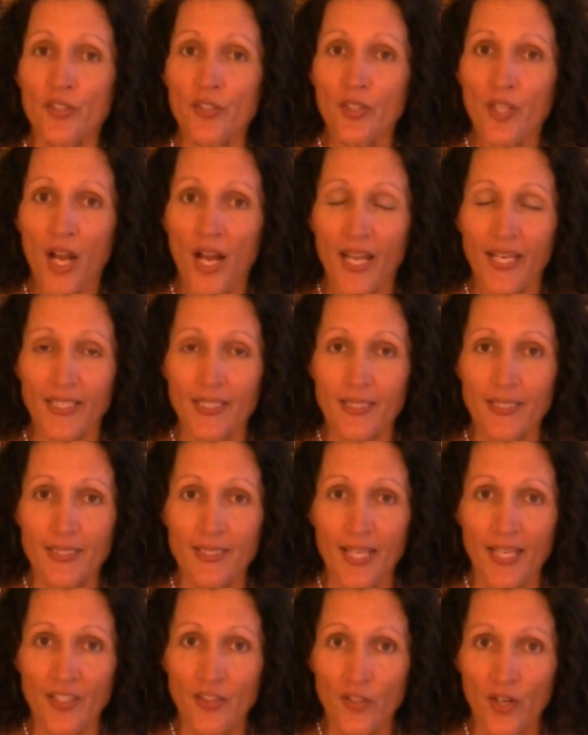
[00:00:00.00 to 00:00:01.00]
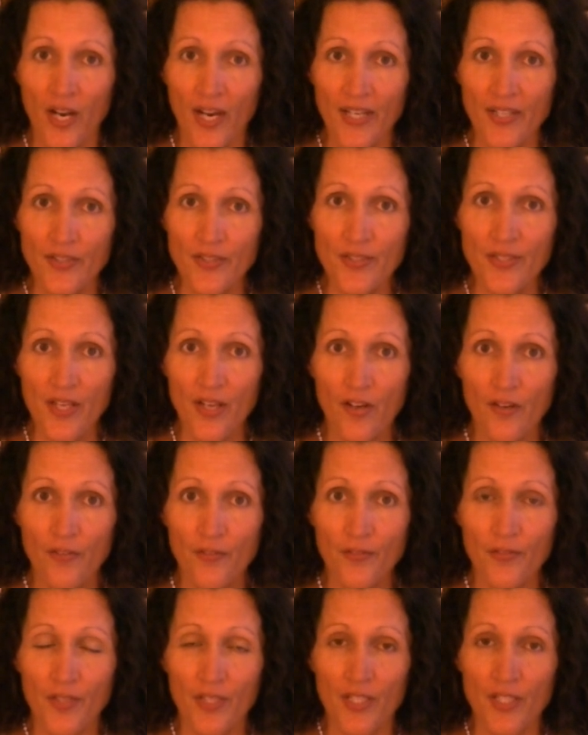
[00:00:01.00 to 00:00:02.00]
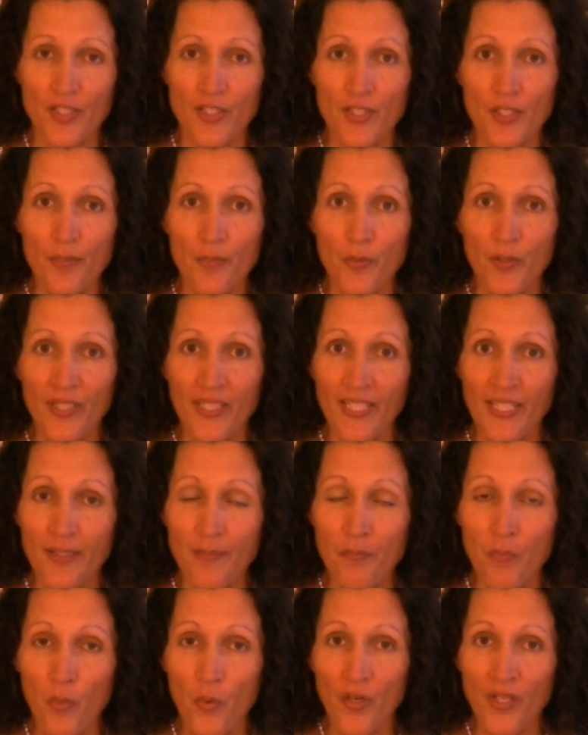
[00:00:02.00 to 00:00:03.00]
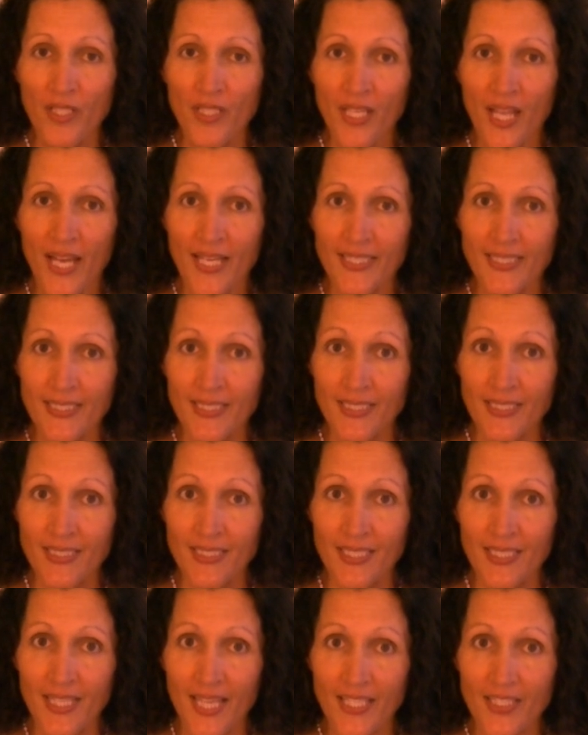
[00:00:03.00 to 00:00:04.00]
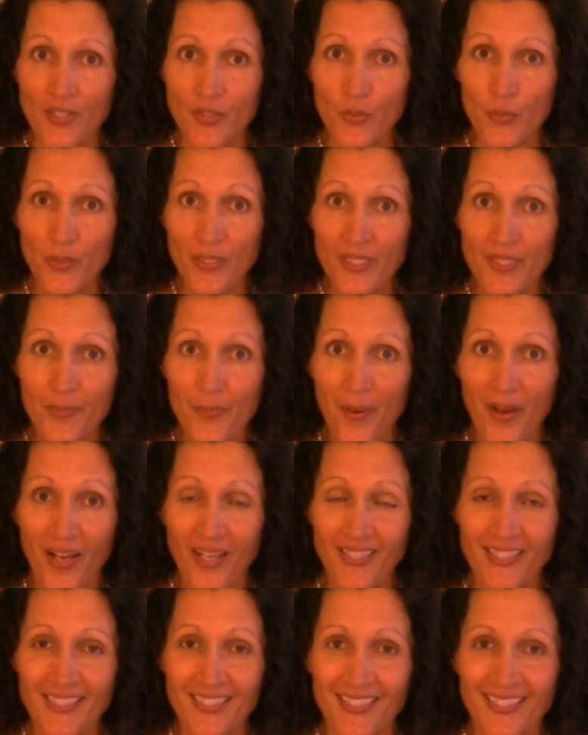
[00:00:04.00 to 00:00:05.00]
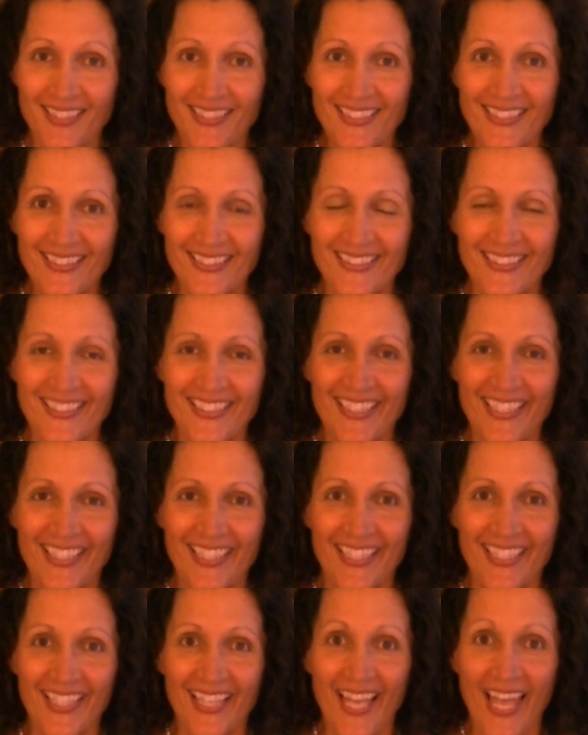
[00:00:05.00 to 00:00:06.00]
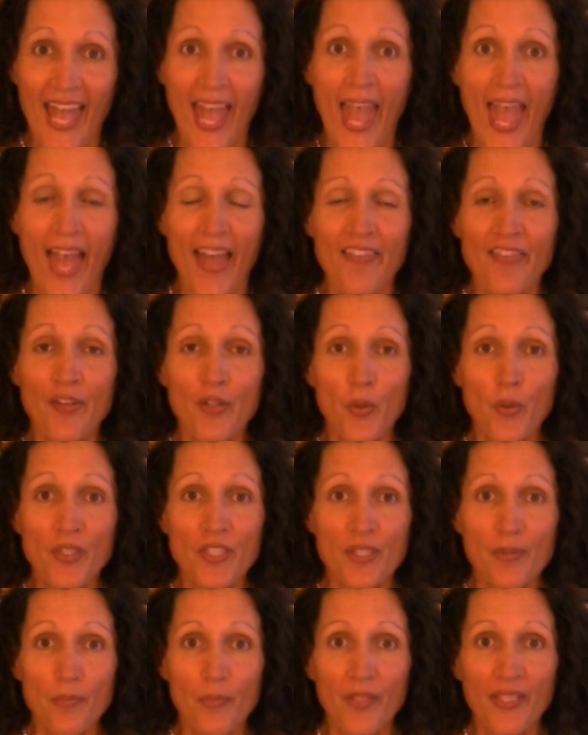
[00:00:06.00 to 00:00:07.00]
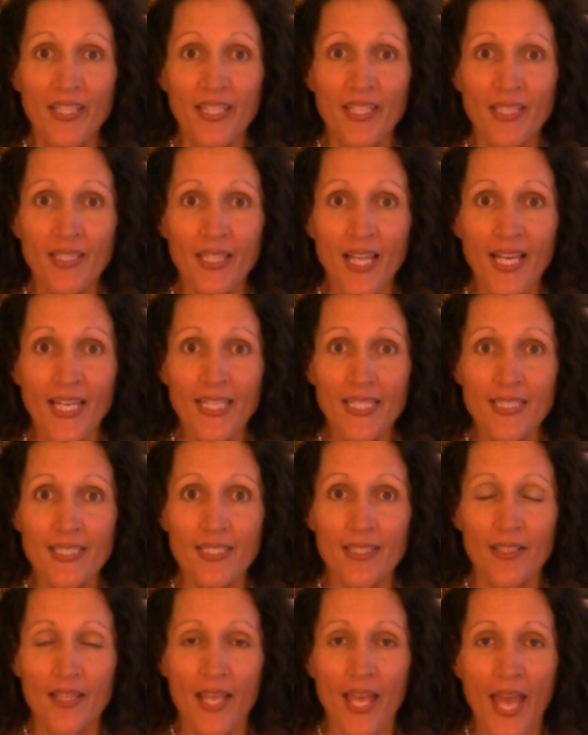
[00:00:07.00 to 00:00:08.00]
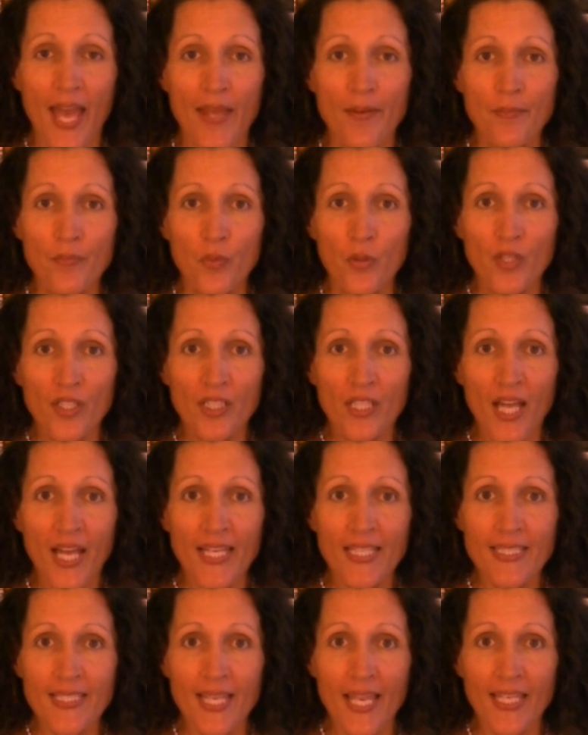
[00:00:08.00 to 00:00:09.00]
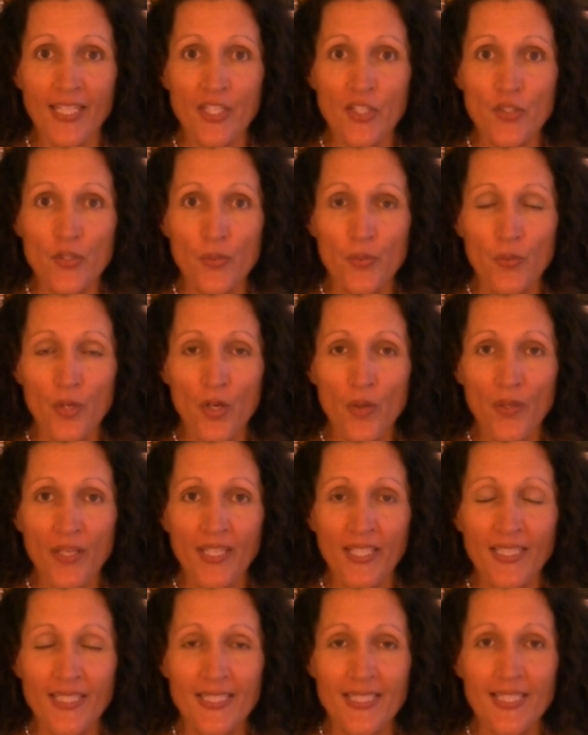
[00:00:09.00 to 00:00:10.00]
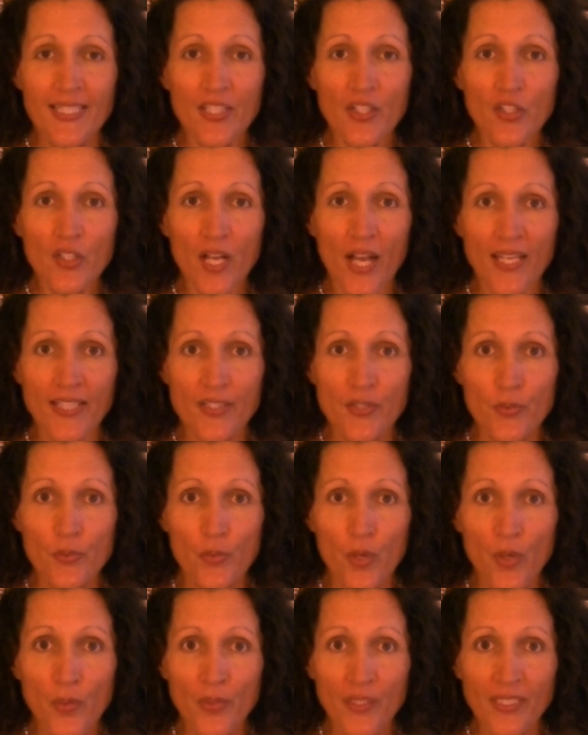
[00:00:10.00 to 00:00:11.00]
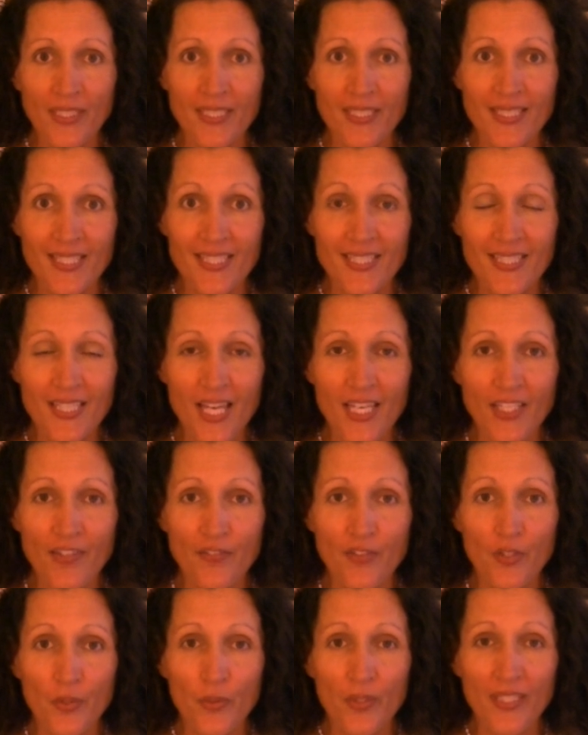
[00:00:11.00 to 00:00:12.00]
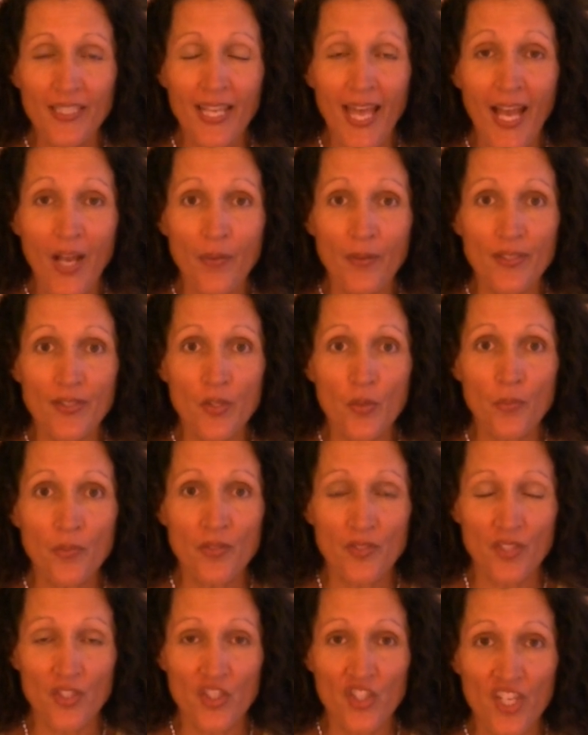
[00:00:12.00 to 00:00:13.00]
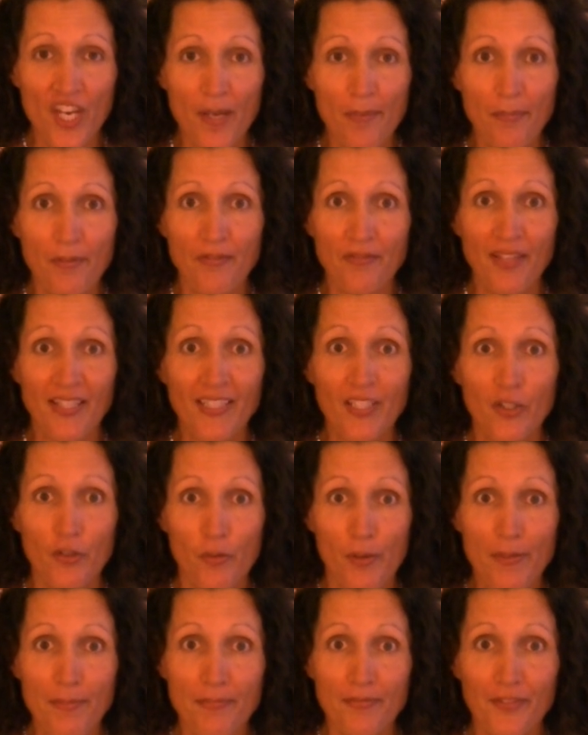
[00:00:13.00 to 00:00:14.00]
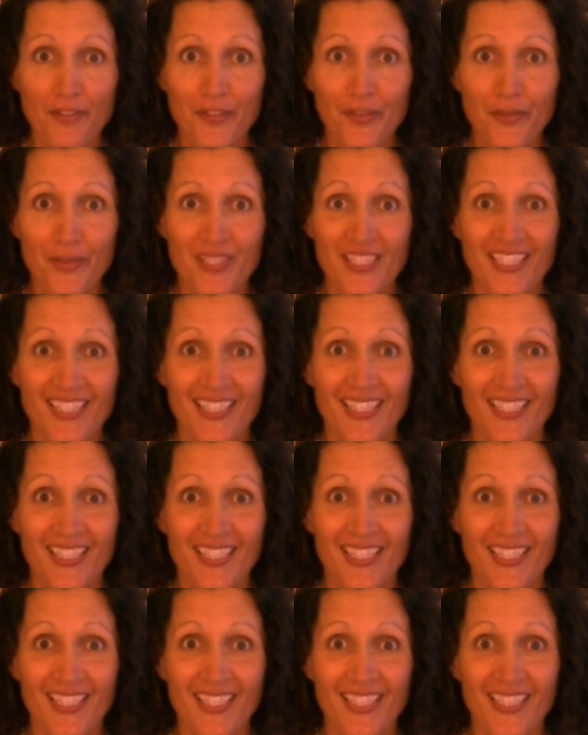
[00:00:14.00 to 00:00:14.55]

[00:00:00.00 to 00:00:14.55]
your guides and your higher self to bring in more light into that sweet spot. And they're going to bring in light and more light, and it's growing, and see your guides growing this inside of you, and now it's almost the shape of like a grapefruit.